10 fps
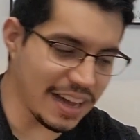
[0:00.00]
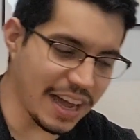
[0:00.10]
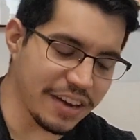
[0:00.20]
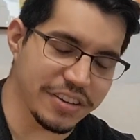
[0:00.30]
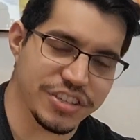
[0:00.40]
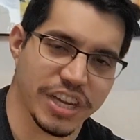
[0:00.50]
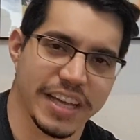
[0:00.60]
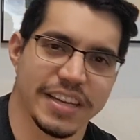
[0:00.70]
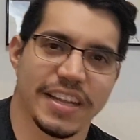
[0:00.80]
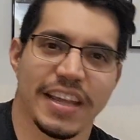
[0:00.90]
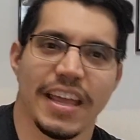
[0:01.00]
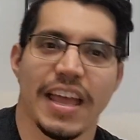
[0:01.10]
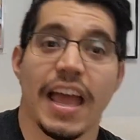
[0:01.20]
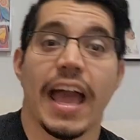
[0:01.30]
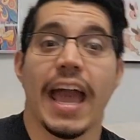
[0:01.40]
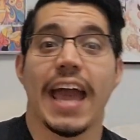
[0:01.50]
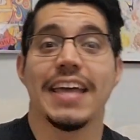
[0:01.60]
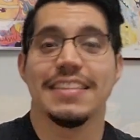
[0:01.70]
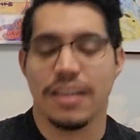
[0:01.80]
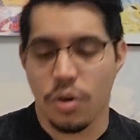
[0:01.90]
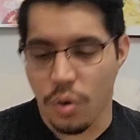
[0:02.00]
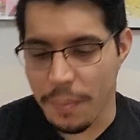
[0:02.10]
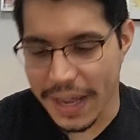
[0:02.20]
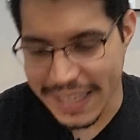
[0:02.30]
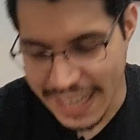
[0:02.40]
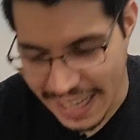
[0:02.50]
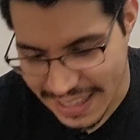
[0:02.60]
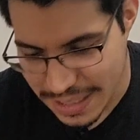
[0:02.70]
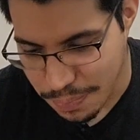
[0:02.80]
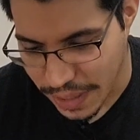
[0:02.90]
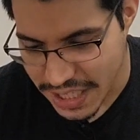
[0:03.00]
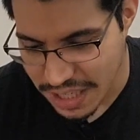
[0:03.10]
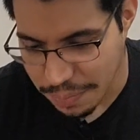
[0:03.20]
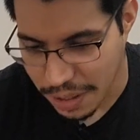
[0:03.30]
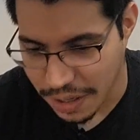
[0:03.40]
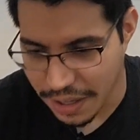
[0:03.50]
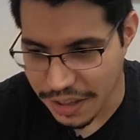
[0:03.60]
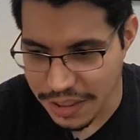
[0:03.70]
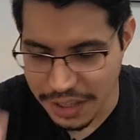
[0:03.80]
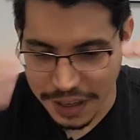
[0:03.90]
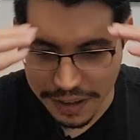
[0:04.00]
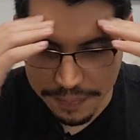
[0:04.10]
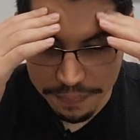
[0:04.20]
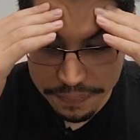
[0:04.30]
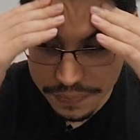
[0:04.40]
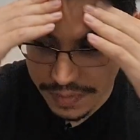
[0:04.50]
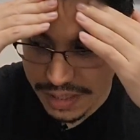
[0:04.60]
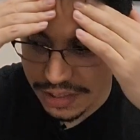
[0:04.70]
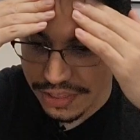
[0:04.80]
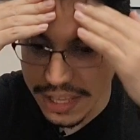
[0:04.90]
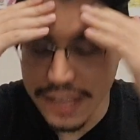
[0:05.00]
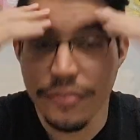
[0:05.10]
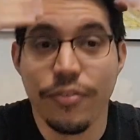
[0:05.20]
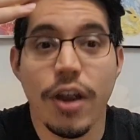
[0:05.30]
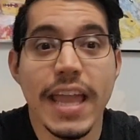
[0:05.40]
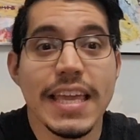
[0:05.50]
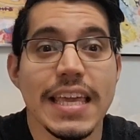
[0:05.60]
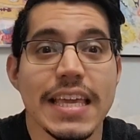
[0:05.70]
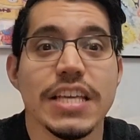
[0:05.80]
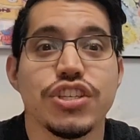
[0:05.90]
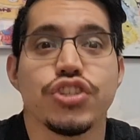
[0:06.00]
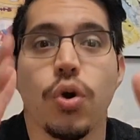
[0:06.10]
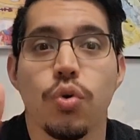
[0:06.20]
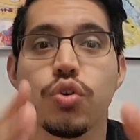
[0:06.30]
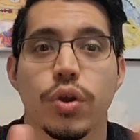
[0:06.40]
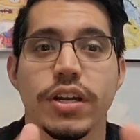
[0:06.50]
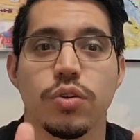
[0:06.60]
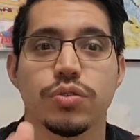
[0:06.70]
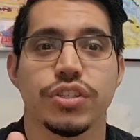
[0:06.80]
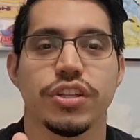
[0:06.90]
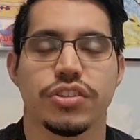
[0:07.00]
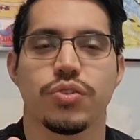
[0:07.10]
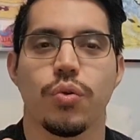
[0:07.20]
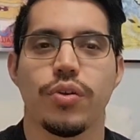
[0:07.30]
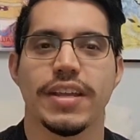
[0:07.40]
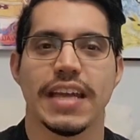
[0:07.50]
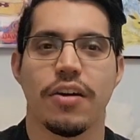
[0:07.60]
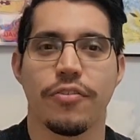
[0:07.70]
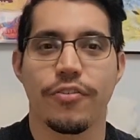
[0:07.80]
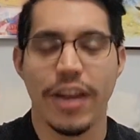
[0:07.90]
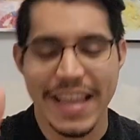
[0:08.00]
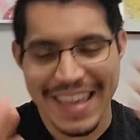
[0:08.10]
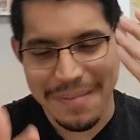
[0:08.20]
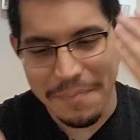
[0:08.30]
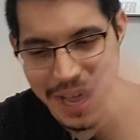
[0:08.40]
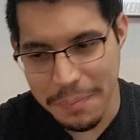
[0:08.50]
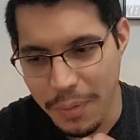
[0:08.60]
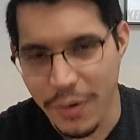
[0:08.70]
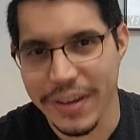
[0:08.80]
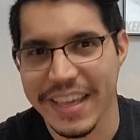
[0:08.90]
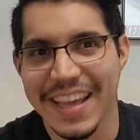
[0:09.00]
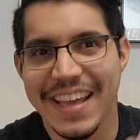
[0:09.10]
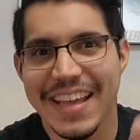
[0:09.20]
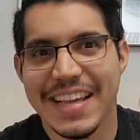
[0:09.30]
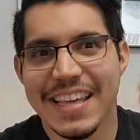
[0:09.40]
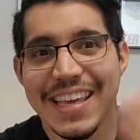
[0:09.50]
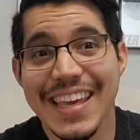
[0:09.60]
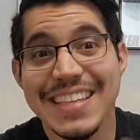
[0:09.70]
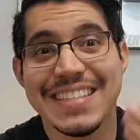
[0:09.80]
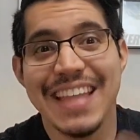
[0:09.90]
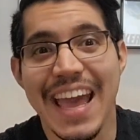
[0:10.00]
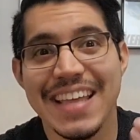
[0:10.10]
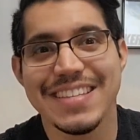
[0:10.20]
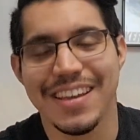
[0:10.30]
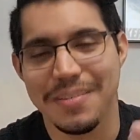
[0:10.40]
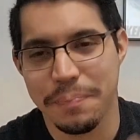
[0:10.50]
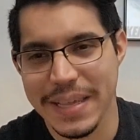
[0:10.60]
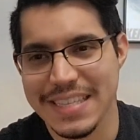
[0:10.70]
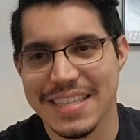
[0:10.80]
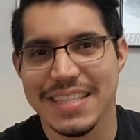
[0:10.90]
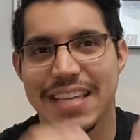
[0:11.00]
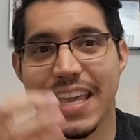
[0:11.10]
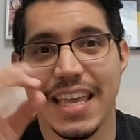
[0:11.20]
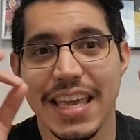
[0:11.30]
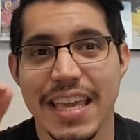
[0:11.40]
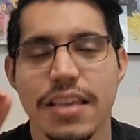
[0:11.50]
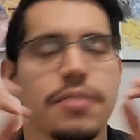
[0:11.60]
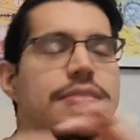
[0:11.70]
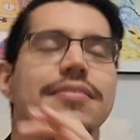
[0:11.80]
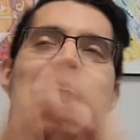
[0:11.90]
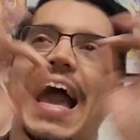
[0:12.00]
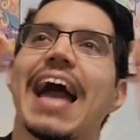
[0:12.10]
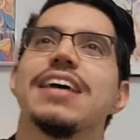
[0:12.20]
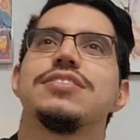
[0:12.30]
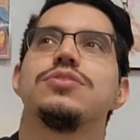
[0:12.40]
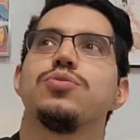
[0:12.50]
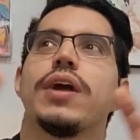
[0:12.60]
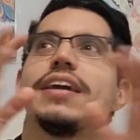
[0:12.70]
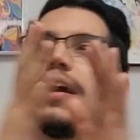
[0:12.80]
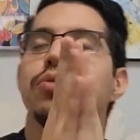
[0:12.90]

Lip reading: Iron Giant. And oh my god, this brings up the thing. Frankie is so critical to the story now. Frankie, my boy, he stands on business. He has to, right?